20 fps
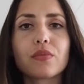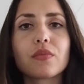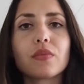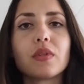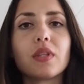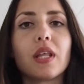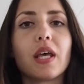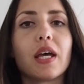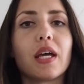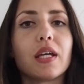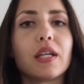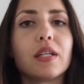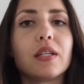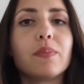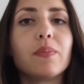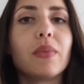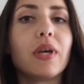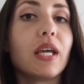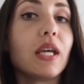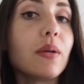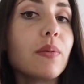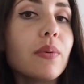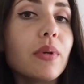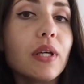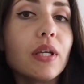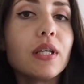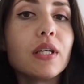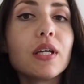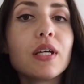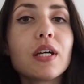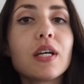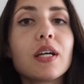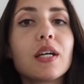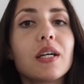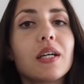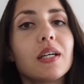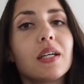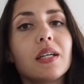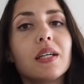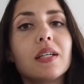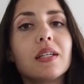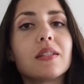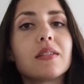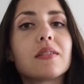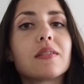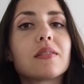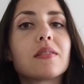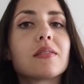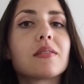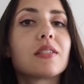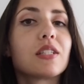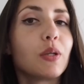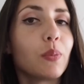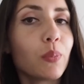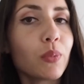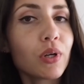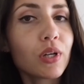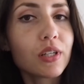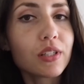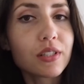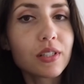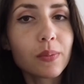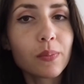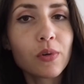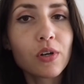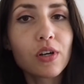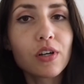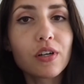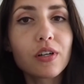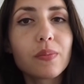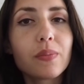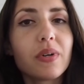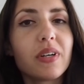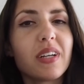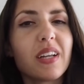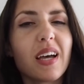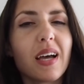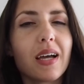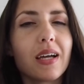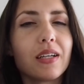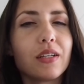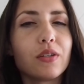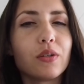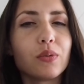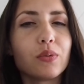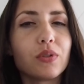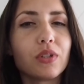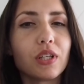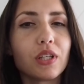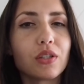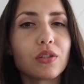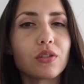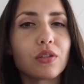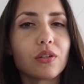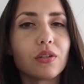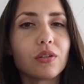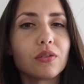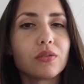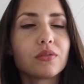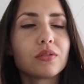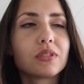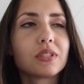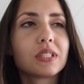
then maybe it's similar, but I don't think so.